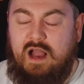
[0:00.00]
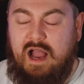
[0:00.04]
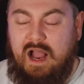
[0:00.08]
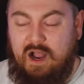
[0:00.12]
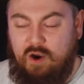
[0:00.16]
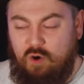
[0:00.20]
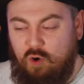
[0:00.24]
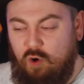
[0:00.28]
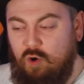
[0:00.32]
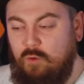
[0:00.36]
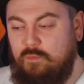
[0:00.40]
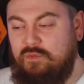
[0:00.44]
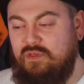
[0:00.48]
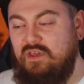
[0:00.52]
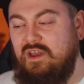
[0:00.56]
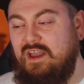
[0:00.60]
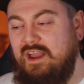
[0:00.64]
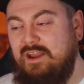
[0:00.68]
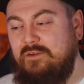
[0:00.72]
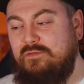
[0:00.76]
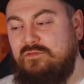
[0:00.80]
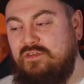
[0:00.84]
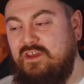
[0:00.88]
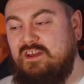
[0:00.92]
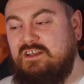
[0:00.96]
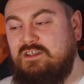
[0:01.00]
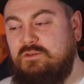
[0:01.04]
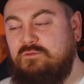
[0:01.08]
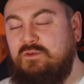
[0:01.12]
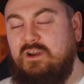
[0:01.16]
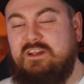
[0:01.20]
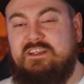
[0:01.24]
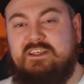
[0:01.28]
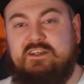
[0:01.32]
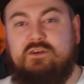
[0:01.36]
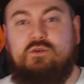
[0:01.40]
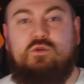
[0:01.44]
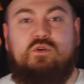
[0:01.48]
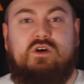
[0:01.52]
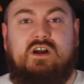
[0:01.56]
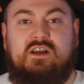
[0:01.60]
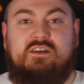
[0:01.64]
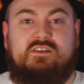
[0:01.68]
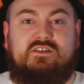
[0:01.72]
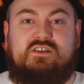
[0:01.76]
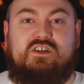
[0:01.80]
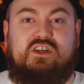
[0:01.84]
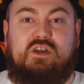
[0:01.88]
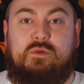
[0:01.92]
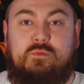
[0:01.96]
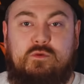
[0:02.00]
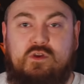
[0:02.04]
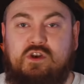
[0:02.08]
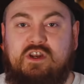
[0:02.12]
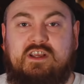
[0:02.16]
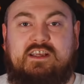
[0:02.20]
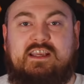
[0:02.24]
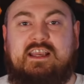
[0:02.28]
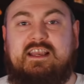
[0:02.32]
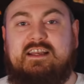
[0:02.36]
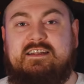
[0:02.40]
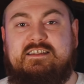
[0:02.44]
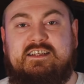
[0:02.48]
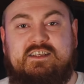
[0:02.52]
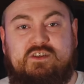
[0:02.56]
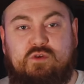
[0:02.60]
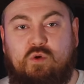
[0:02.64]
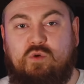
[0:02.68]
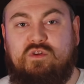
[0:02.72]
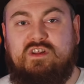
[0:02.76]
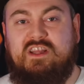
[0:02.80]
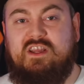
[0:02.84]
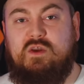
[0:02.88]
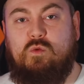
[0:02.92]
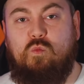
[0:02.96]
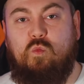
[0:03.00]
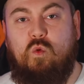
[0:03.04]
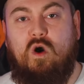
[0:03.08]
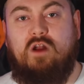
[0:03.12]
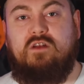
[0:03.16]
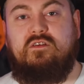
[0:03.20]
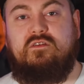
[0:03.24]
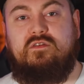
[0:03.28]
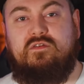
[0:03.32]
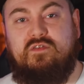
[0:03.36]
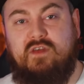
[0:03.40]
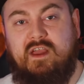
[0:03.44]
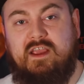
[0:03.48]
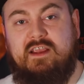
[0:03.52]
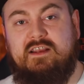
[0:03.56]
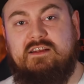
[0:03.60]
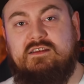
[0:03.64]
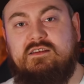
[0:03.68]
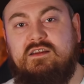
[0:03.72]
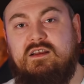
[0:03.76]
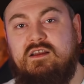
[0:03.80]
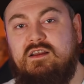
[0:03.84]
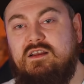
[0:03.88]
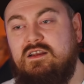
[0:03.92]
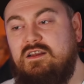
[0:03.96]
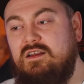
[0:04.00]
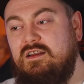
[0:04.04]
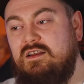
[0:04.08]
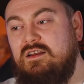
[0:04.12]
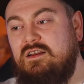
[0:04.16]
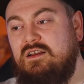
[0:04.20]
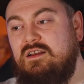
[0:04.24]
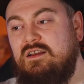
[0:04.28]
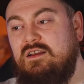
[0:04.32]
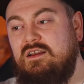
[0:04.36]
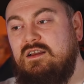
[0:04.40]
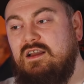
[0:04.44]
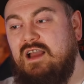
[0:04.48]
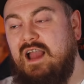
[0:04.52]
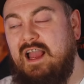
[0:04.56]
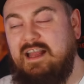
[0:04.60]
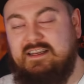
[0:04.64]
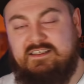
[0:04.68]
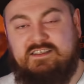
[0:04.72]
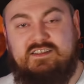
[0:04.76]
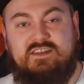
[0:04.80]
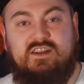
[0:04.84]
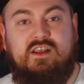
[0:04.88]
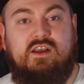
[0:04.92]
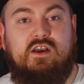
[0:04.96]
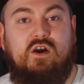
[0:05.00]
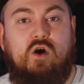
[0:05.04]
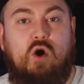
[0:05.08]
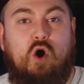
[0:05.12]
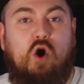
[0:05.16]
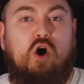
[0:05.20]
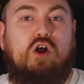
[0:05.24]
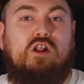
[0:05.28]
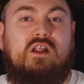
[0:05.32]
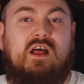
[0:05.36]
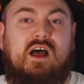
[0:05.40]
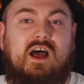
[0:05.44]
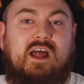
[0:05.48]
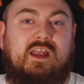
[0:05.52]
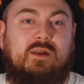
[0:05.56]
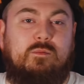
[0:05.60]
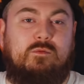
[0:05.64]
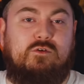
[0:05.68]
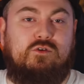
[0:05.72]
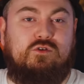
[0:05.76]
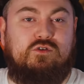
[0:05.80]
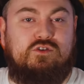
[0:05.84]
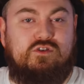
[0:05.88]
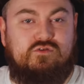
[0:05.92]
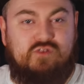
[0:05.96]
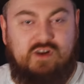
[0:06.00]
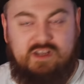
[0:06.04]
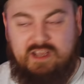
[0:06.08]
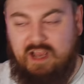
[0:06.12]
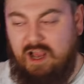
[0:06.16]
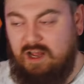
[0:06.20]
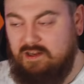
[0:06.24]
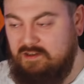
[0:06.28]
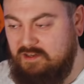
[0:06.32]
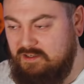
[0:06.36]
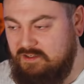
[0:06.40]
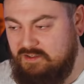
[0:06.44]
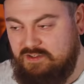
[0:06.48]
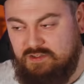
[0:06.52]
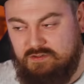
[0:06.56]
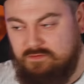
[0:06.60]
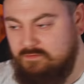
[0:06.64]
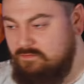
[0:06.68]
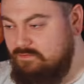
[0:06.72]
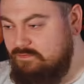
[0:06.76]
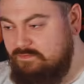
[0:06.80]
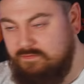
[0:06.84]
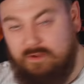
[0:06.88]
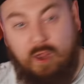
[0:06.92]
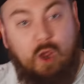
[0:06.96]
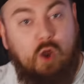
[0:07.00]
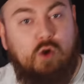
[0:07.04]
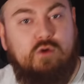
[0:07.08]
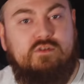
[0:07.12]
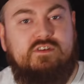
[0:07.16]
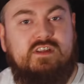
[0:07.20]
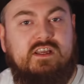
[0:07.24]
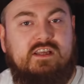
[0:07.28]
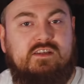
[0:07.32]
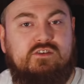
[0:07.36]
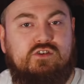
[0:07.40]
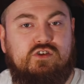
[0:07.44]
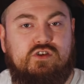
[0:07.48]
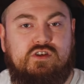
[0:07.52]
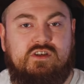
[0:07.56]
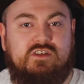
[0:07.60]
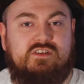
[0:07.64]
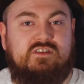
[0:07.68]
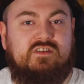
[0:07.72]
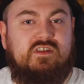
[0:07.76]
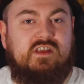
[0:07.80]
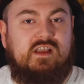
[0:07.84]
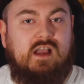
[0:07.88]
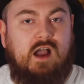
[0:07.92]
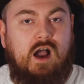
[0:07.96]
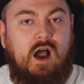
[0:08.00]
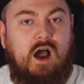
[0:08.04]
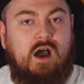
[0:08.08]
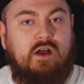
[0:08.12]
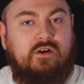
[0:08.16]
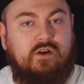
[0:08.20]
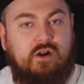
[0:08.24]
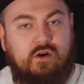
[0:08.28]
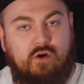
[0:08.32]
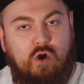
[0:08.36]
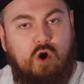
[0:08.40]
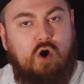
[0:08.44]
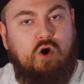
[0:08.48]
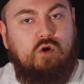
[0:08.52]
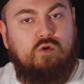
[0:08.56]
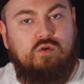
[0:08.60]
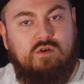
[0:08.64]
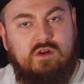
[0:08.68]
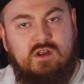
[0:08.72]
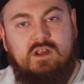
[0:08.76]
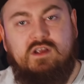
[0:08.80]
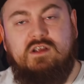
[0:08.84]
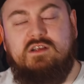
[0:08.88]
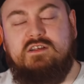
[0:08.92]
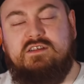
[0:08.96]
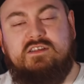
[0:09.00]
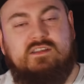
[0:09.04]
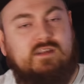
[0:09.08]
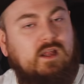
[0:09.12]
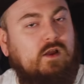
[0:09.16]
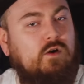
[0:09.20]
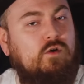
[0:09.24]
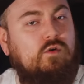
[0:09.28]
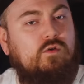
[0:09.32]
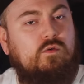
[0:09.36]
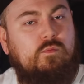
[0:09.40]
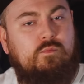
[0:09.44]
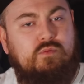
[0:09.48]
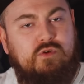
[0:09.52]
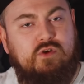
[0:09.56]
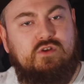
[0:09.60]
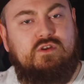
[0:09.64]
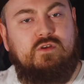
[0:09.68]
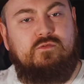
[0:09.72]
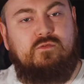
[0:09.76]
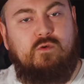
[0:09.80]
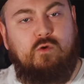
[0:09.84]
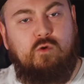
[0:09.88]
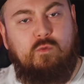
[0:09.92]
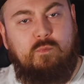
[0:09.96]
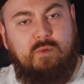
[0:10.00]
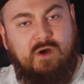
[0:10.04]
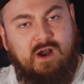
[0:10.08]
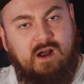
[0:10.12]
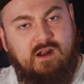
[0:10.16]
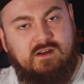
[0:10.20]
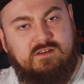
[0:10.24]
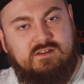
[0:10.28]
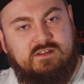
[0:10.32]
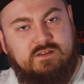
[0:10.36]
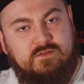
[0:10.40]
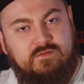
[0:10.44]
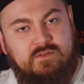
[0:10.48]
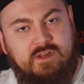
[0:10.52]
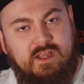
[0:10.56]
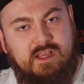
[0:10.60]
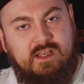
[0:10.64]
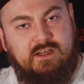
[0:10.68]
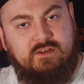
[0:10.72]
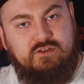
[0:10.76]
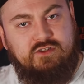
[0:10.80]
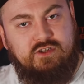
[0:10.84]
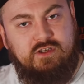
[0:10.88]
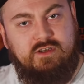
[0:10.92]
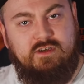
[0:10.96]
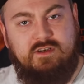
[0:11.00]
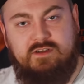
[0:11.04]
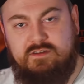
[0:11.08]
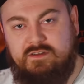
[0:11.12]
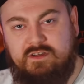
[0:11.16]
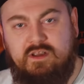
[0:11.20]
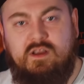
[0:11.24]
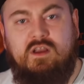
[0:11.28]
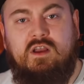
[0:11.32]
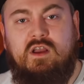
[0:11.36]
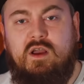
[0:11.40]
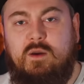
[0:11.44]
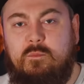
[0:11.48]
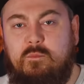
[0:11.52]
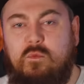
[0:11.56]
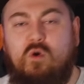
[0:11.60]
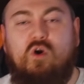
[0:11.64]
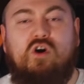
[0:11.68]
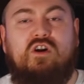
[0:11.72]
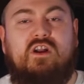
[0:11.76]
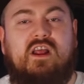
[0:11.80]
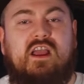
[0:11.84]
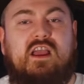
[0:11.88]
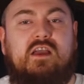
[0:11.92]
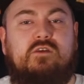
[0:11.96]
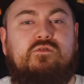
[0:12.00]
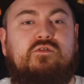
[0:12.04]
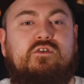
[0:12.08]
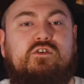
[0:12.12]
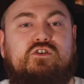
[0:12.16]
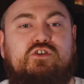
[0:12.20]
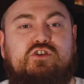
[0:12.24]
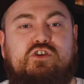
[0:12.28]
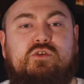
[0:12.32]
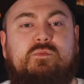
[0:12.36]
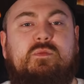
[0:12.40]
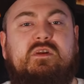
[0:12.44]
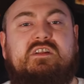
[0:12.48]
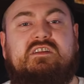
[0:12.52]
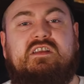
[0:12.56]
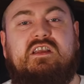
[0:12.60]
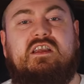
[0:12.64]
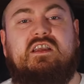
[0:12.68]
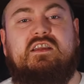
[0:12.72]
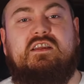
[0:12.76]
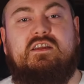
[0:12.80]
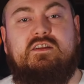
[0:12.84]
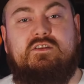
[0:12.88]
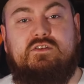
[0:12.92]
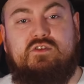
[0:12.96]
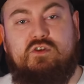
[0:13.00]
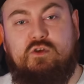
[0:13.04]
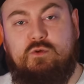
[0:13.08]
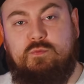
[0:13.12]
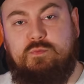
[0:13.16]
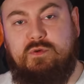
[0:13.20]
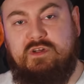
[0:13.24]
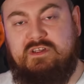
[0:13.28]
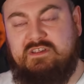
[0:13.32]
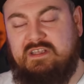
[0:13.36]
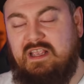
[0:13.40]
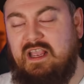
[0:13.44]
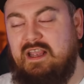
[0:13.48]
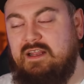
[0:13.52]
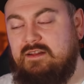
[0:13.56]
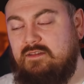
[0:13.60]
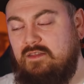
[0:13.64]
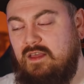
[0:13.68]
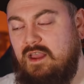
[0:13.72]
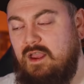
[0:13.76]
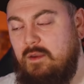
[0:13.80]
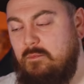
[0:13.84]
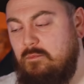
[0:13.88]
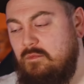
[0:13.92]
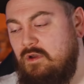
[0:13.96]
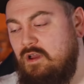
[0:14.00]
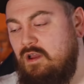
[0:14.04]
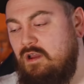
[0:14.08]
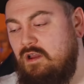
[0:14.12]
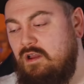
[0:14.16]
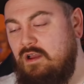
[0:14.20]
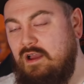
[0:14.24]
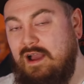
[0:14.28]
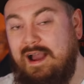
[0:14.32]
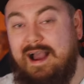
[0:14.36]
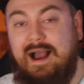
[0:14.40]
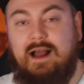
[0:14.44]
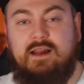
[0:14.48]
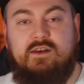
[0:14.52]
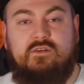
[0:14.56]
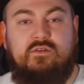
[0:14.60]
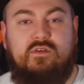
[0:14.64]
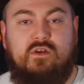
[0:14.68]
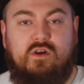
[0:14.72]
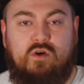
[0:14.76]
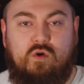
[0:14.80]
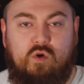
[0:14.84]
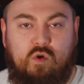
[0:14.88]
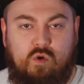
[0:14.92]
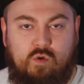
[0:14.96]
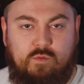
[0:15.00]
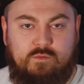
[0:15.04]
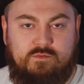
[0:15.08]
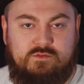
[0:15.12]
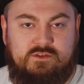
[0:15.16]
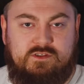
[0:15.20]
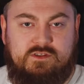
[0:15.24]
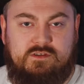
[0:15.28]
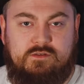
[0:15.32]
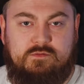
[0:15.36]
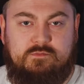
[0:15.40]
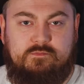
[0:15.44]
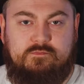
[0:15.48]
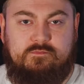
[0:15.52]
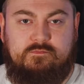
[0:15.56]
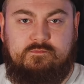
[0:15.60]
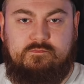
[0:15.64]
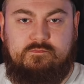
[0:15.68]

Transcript: I hope that if this video has communicated only one thing, it's that all animals, regardless of how dangerous they are, are all still beautiful parts of nature, and more effort should be taken to protect them and their homes.